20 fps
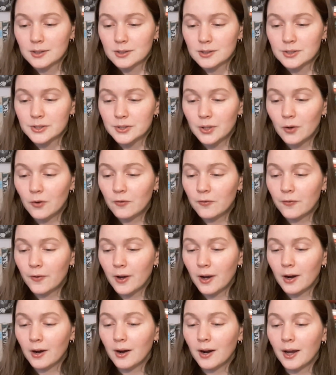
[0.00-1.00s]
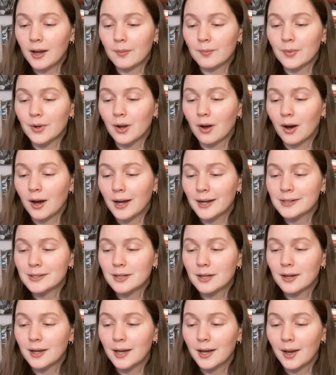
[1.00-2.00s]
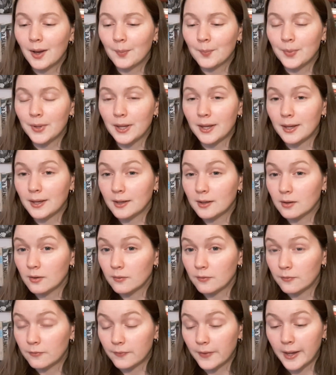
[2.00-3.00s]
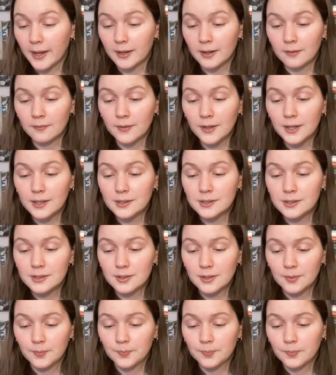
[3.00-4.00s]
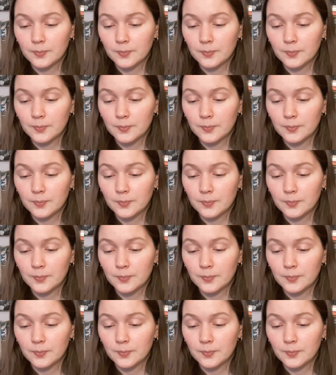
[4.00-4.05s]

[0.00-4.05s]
so far I'm not a big fan of it.